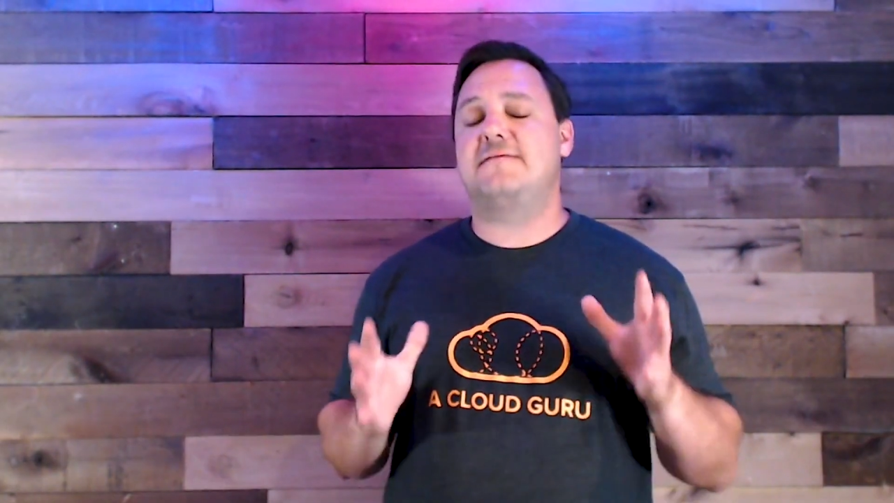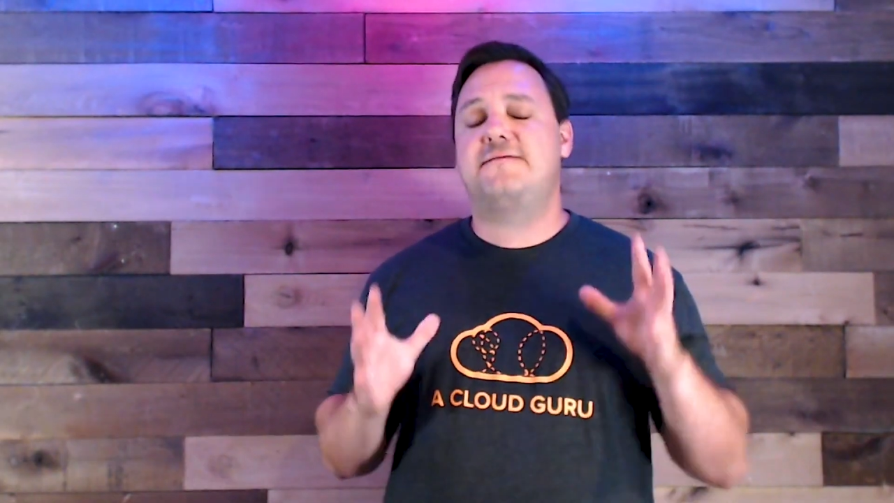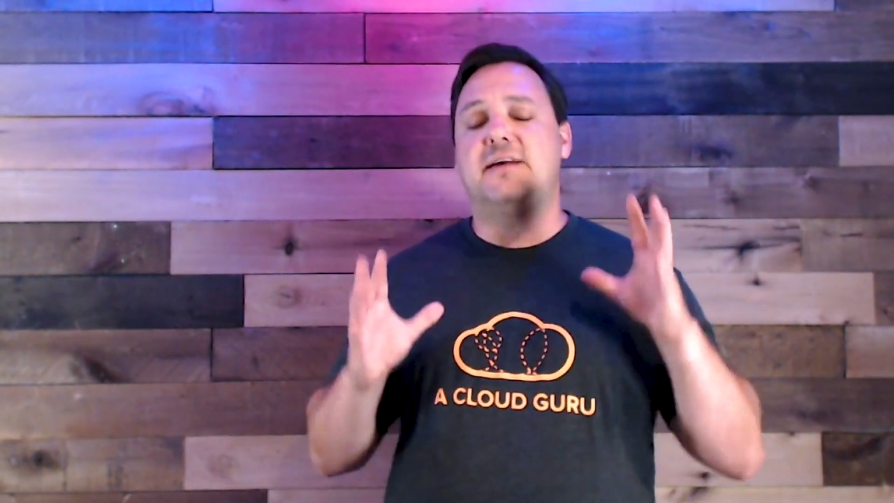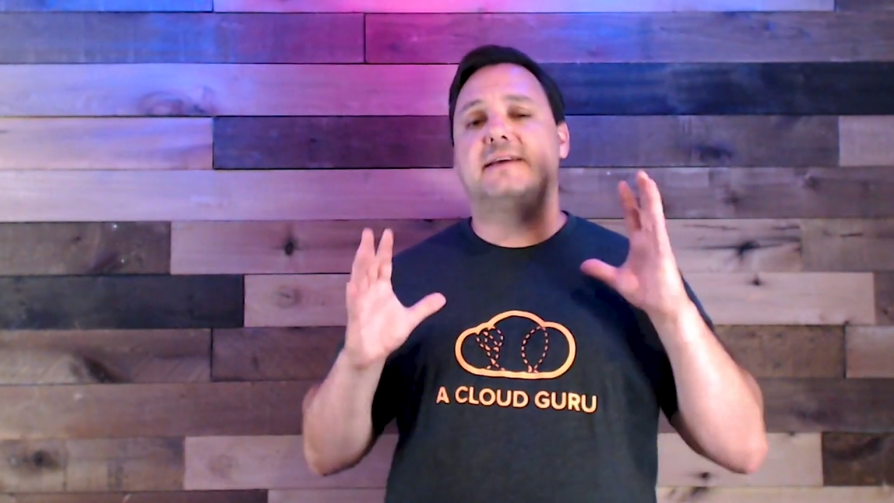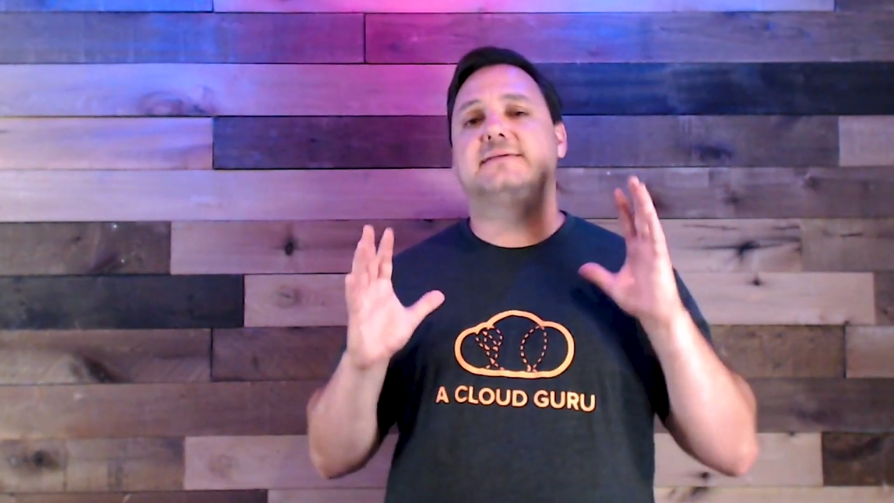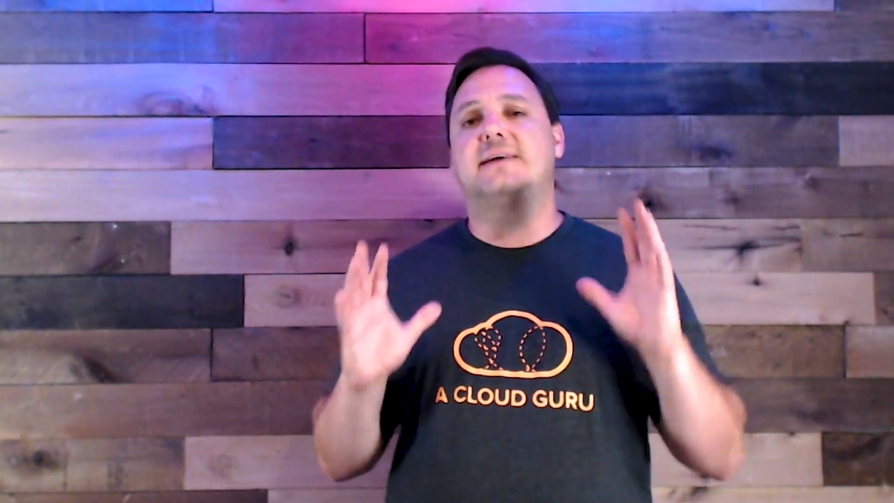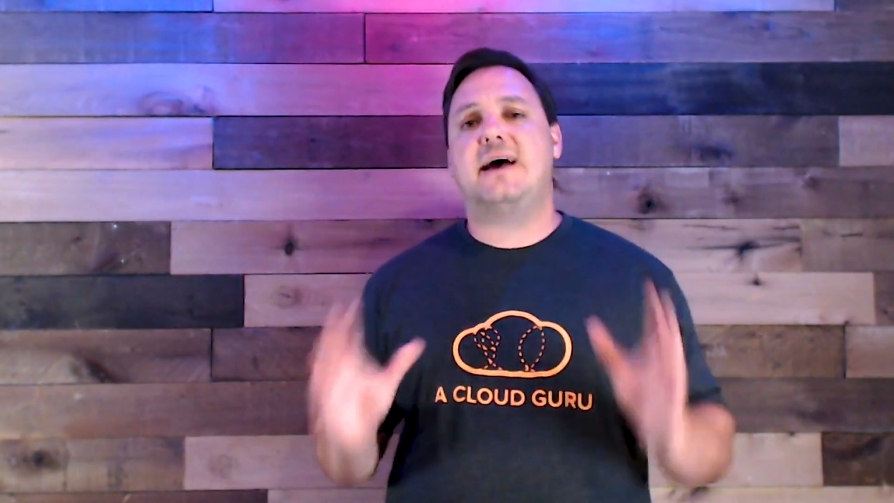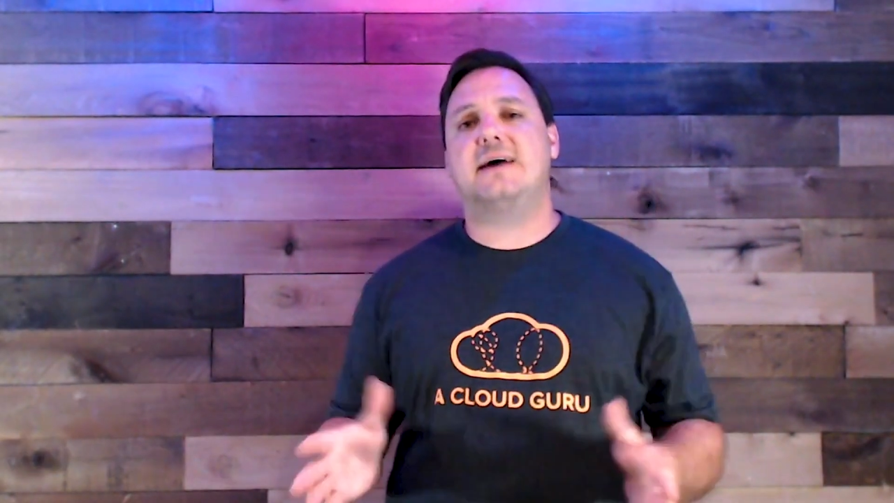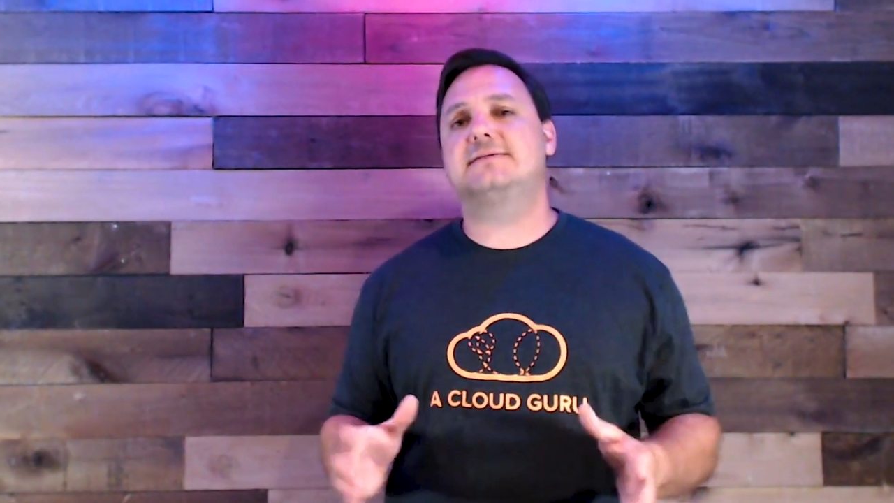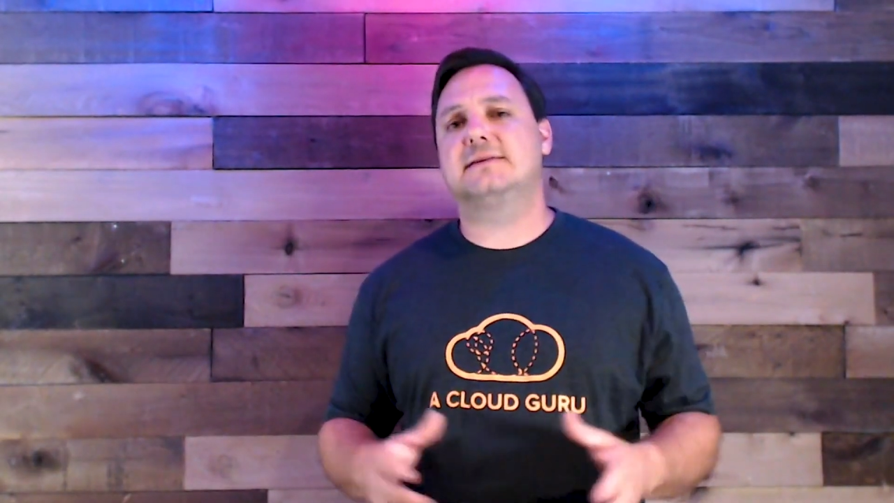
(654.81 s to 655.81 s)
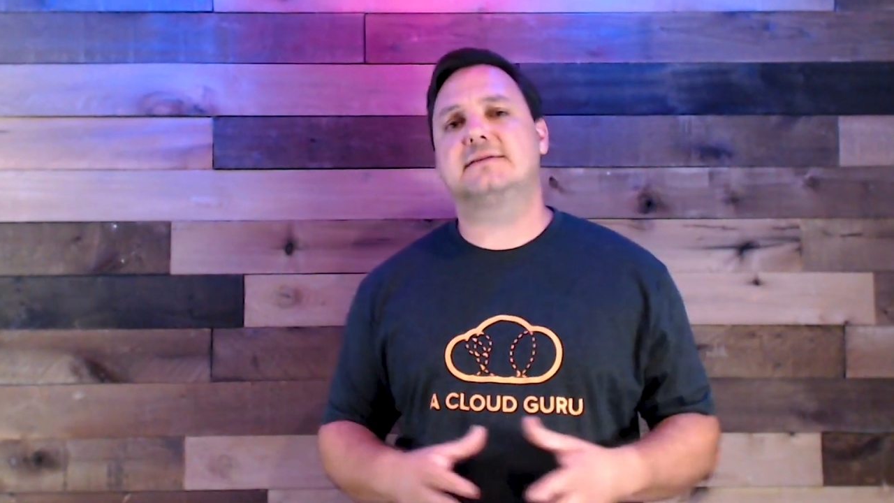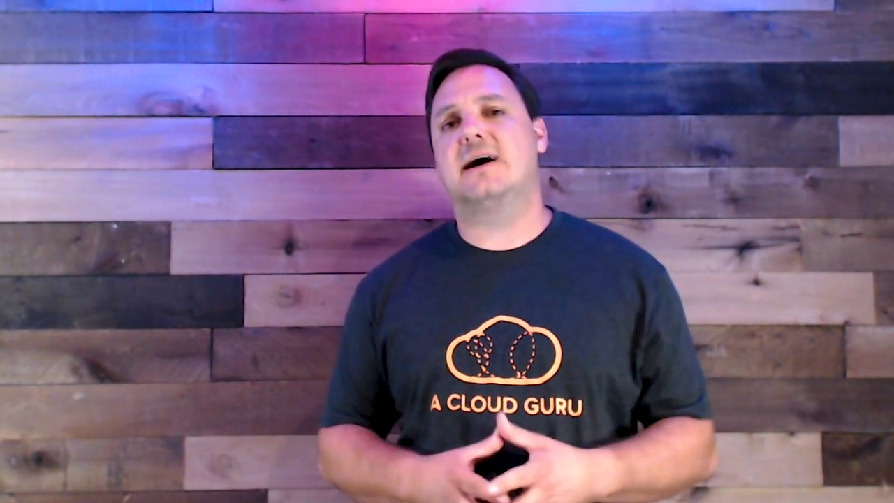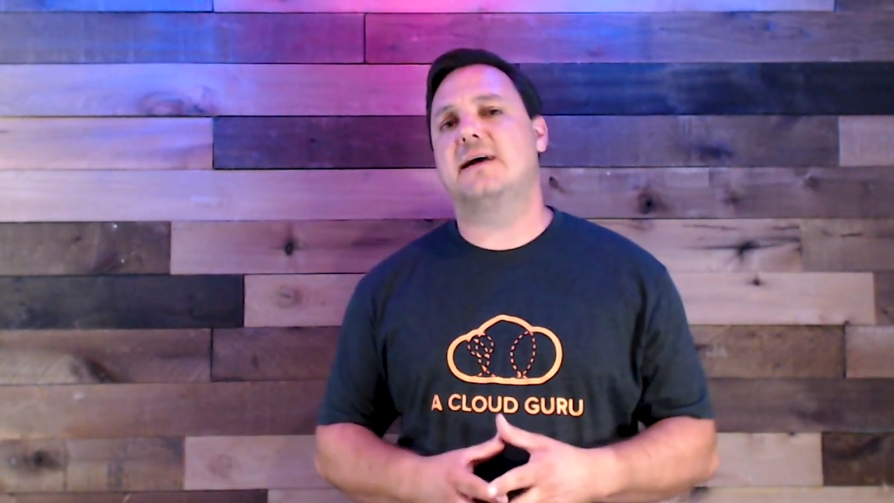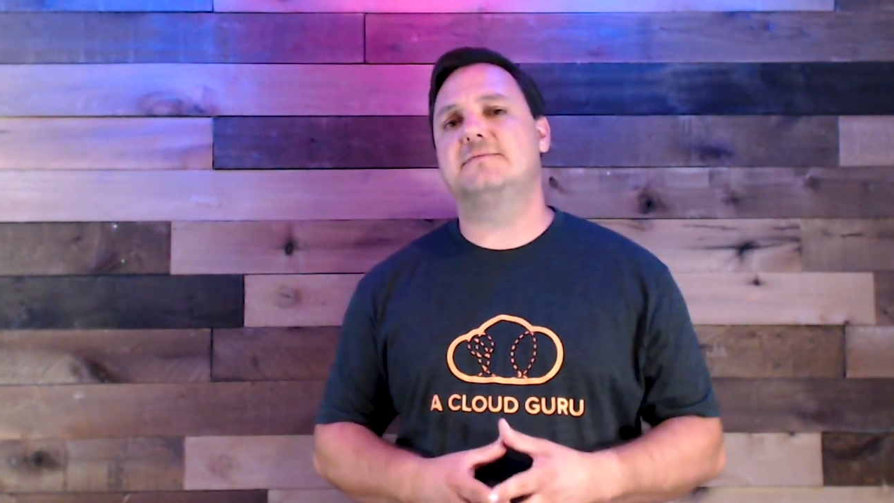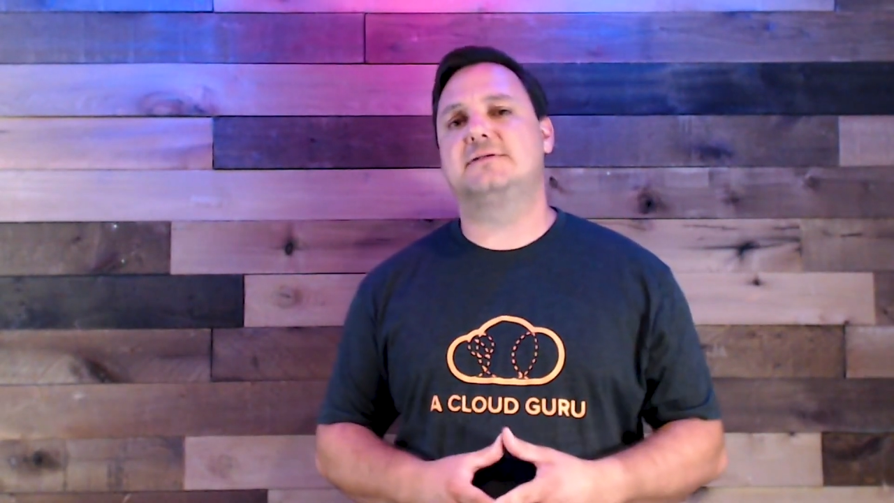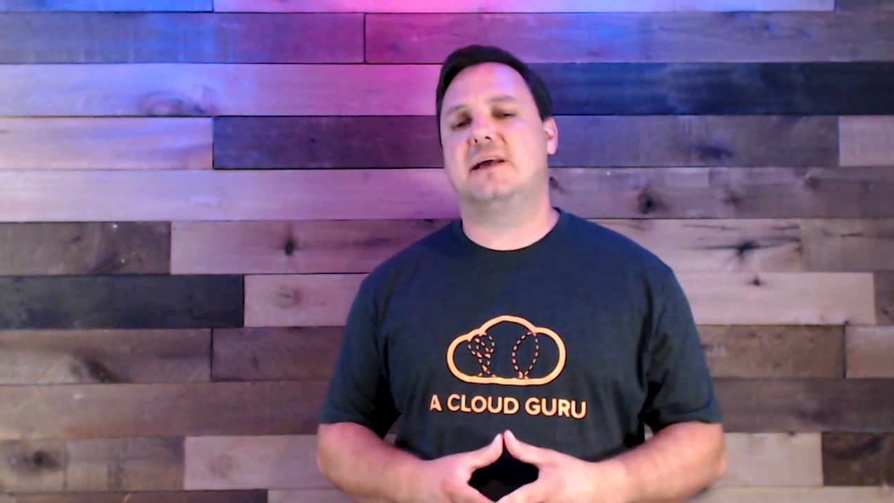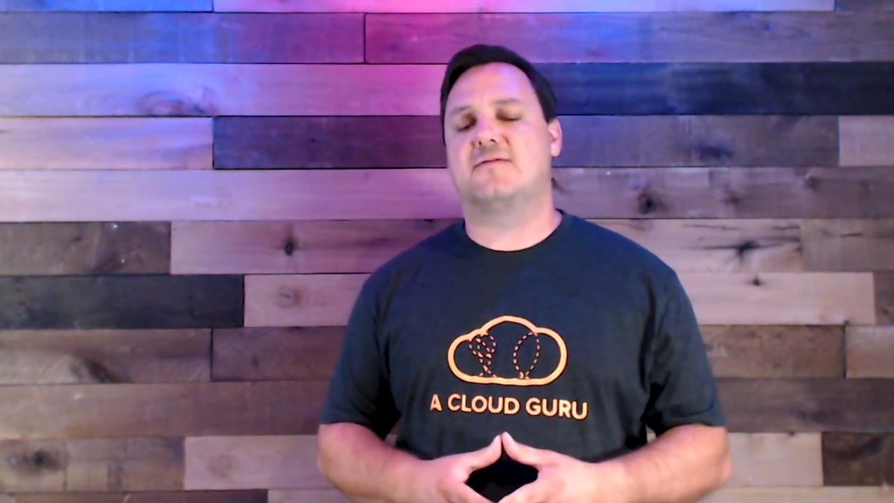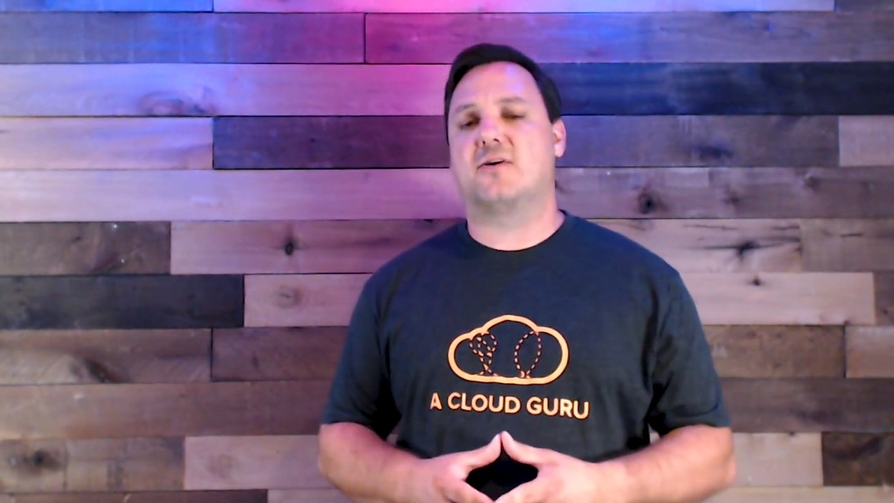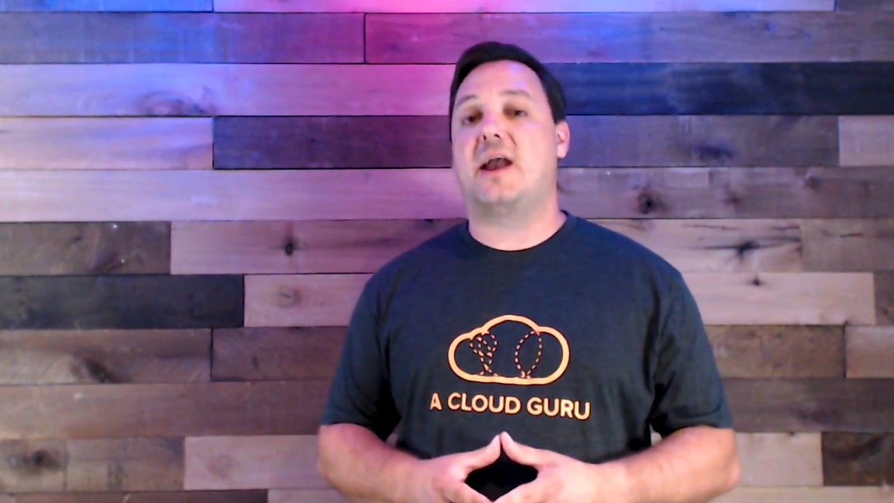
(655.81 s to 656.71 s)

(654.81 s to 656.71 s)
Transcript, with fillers: fantastic time saver